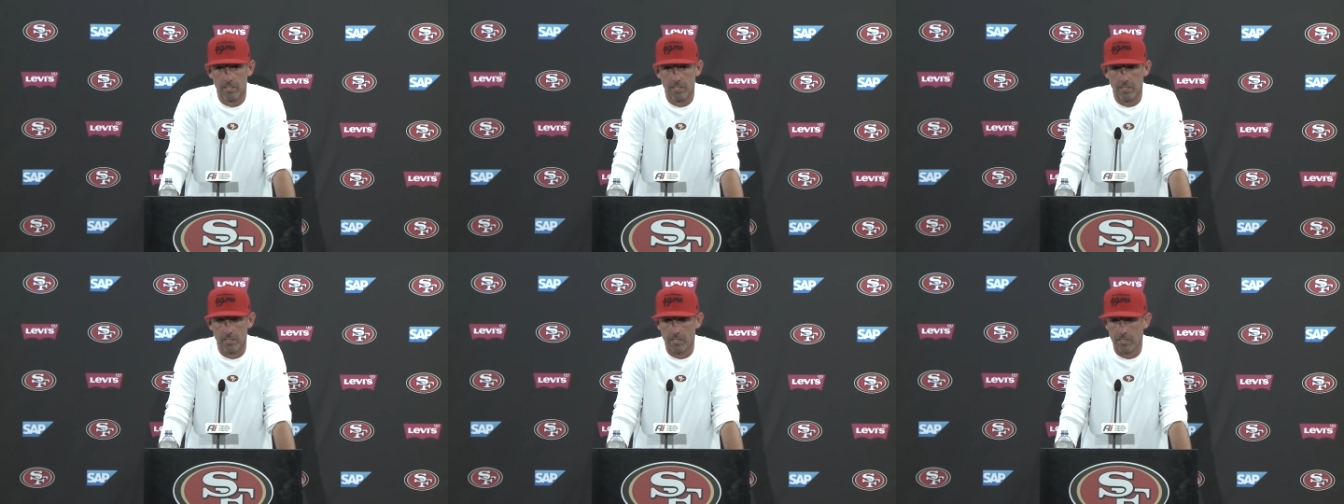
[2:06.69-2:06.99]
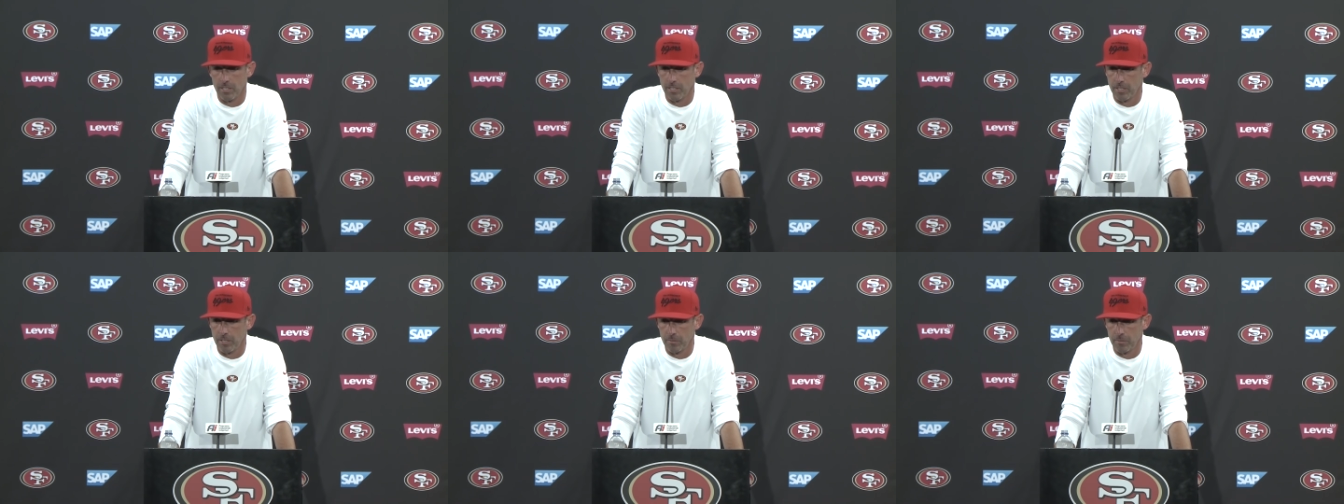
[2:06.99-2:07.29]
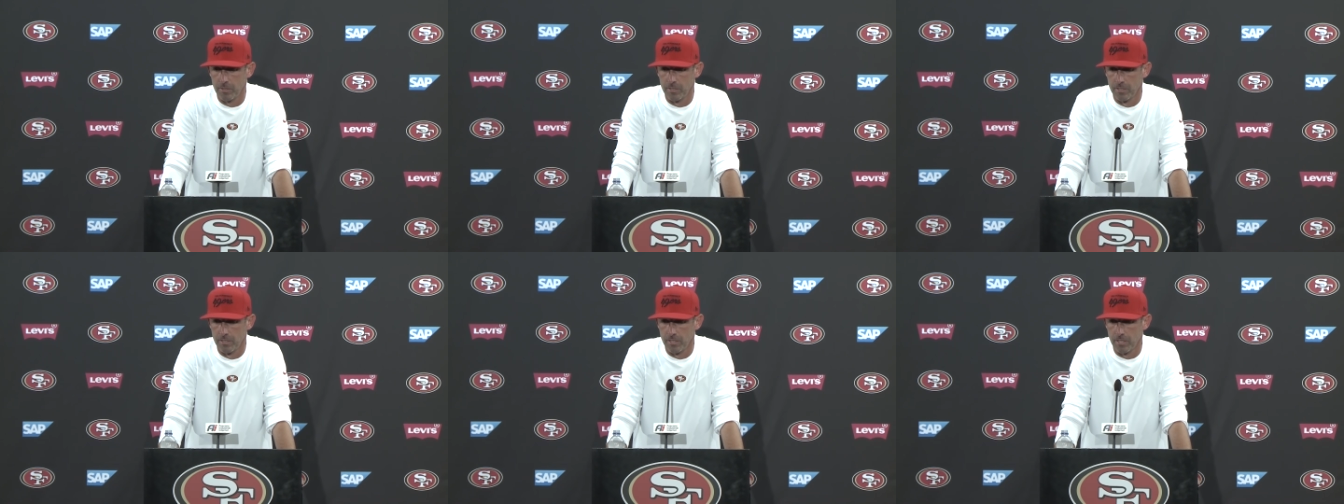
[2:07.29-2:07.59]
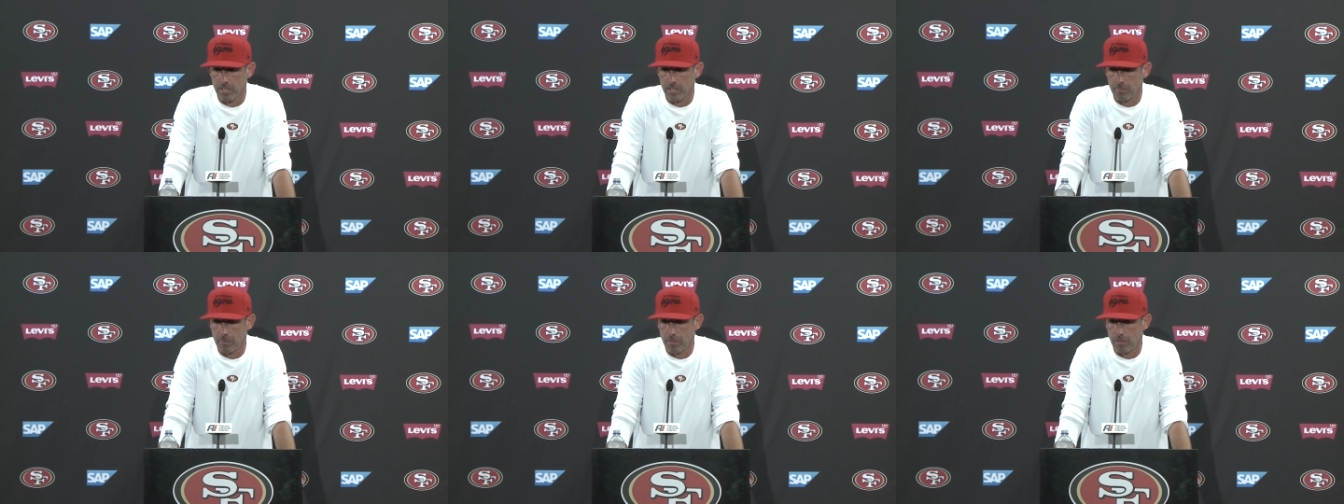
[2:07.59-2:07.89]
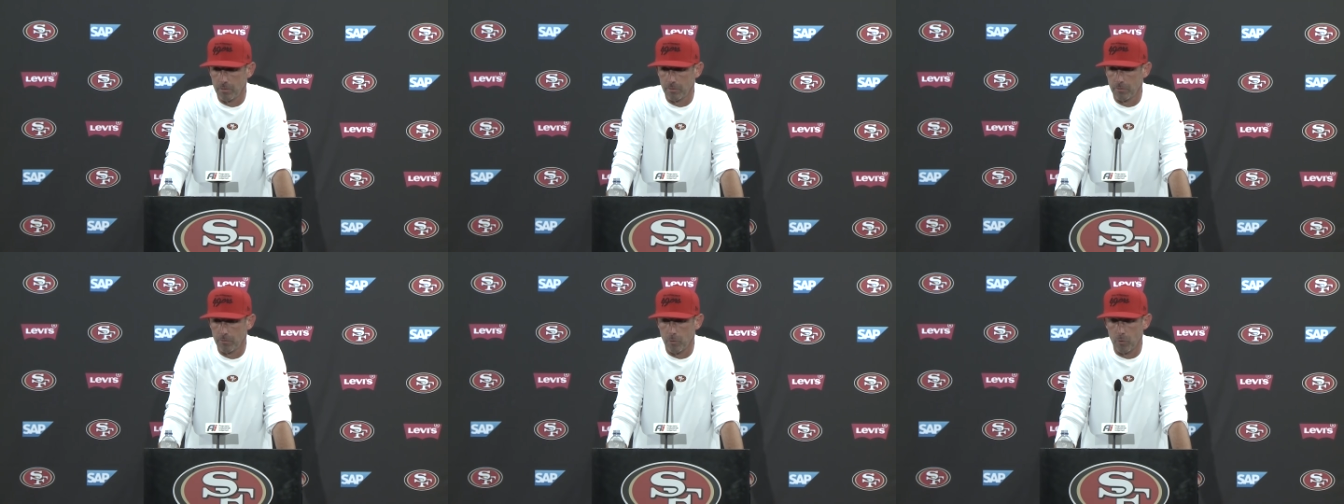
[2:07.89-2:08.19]
Um, I'm
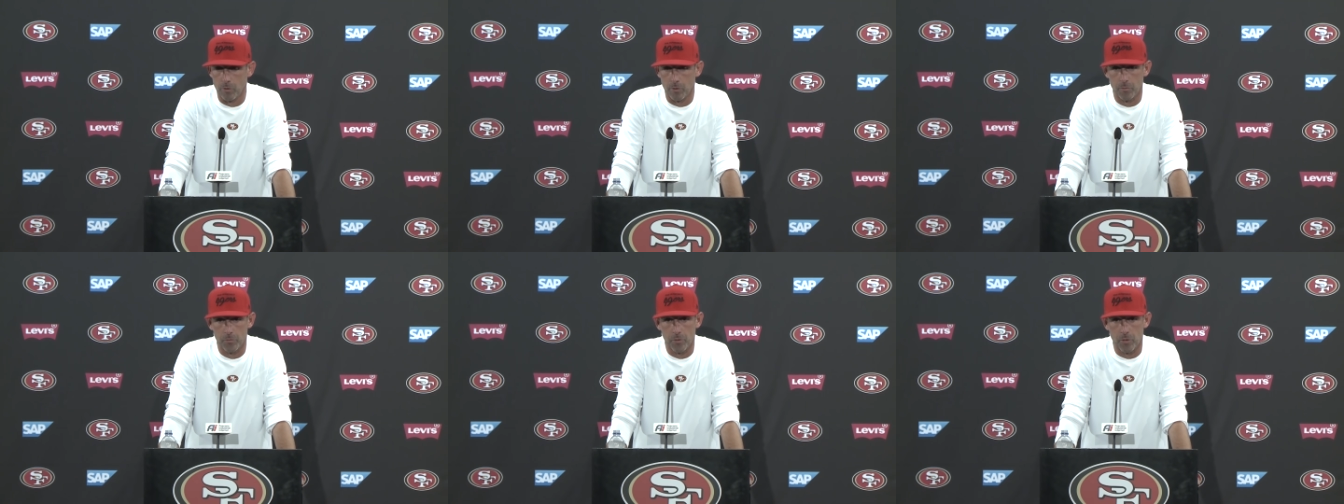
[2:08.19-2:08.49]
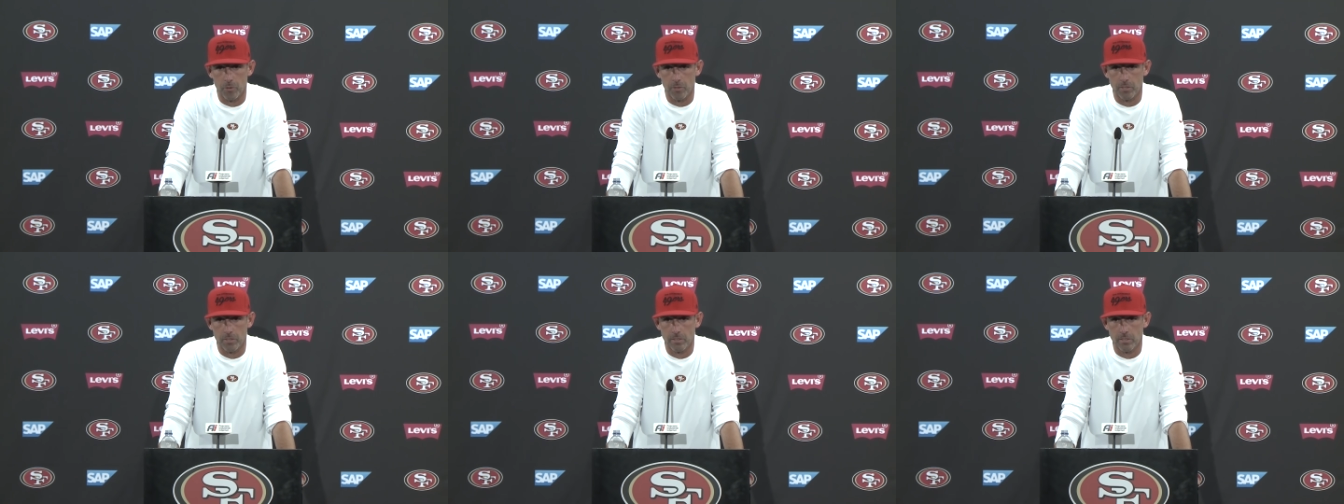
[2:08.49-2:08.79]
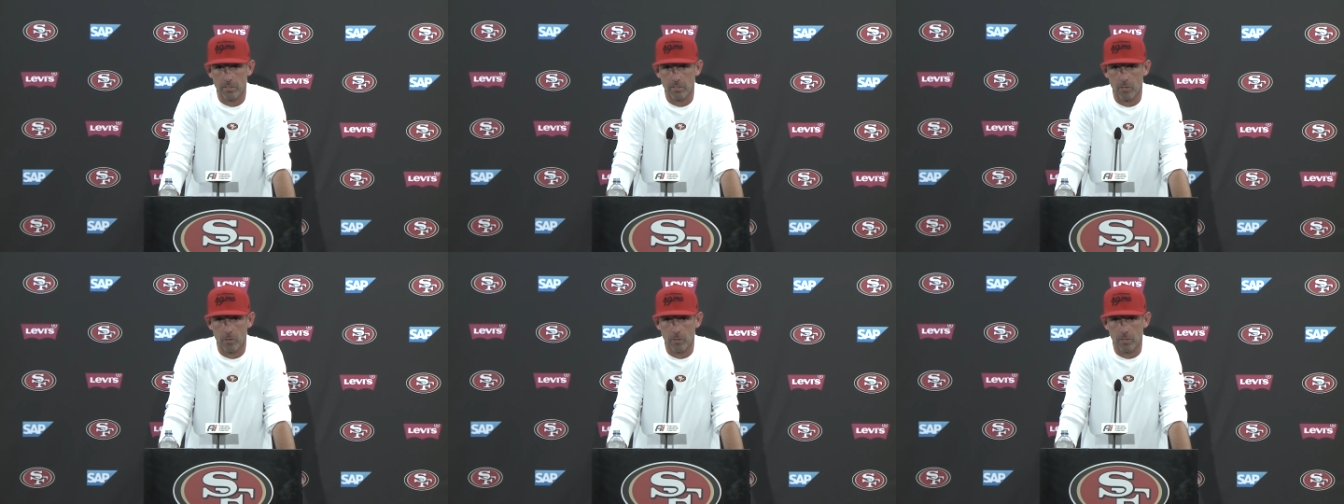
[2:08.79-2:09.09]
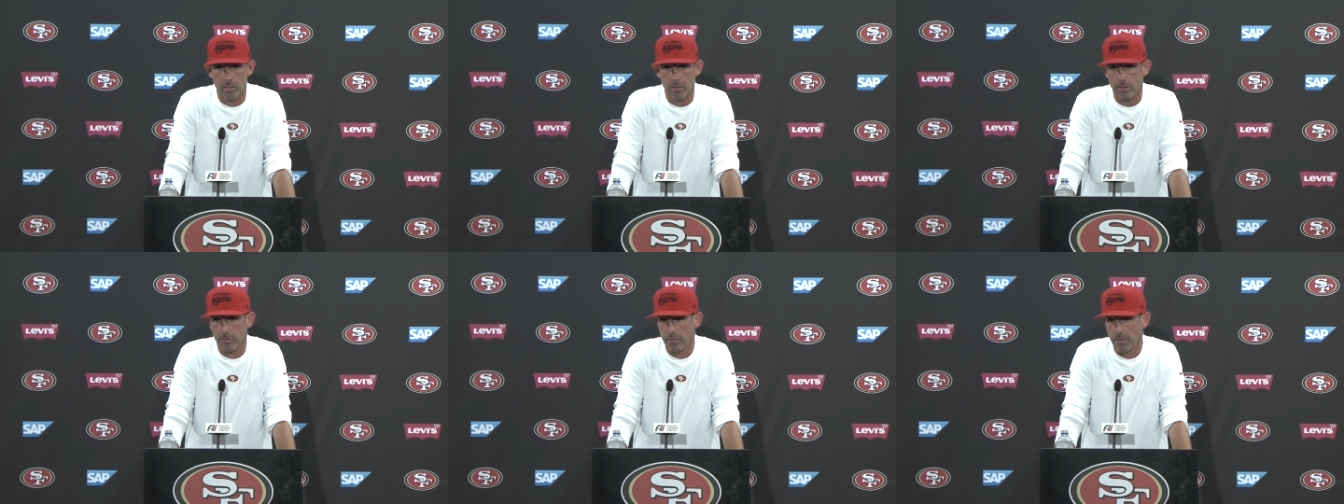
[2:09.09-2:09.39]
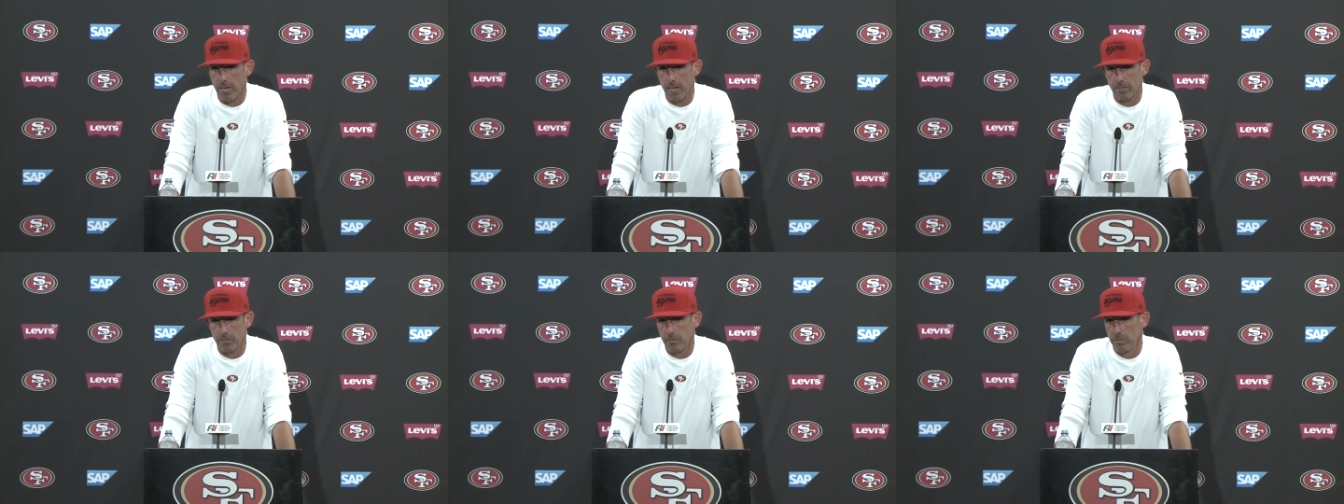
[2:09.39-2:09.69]
all for him throwing it to it in the
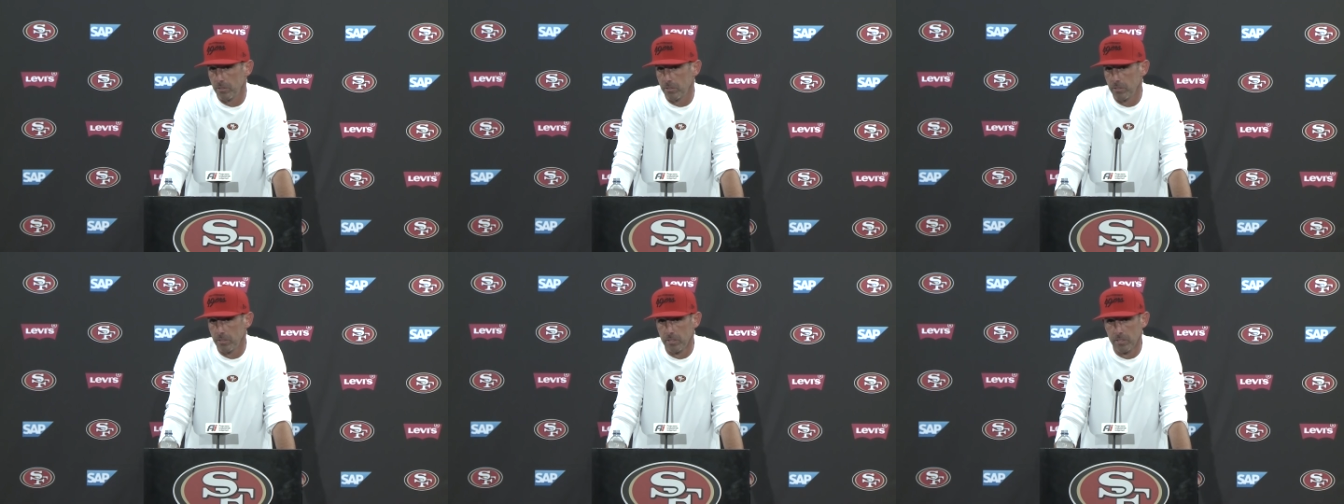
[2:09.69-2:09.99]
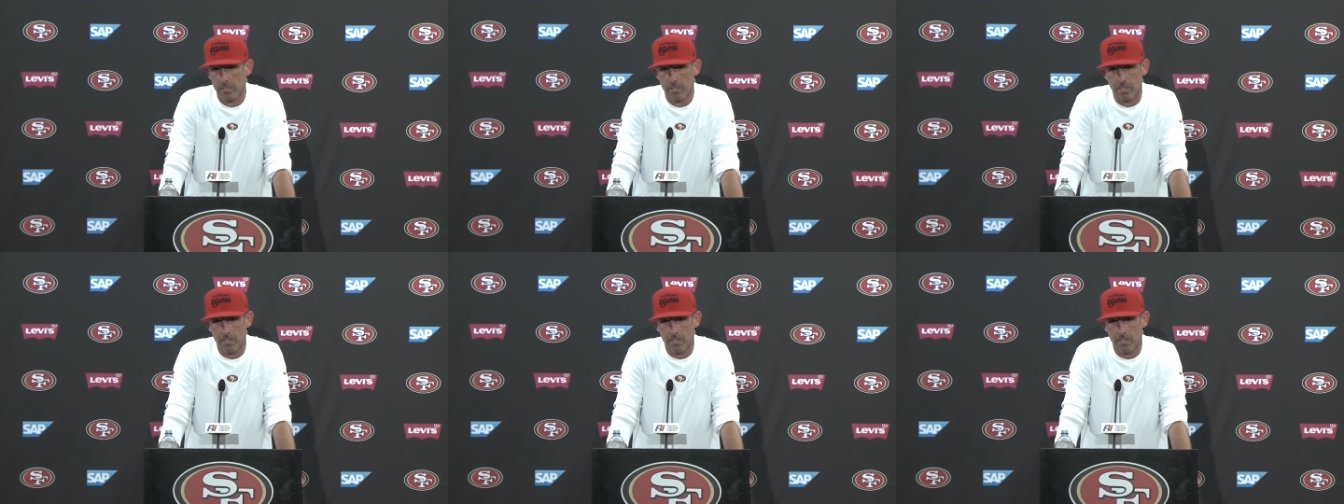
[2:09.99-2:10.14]
flat too.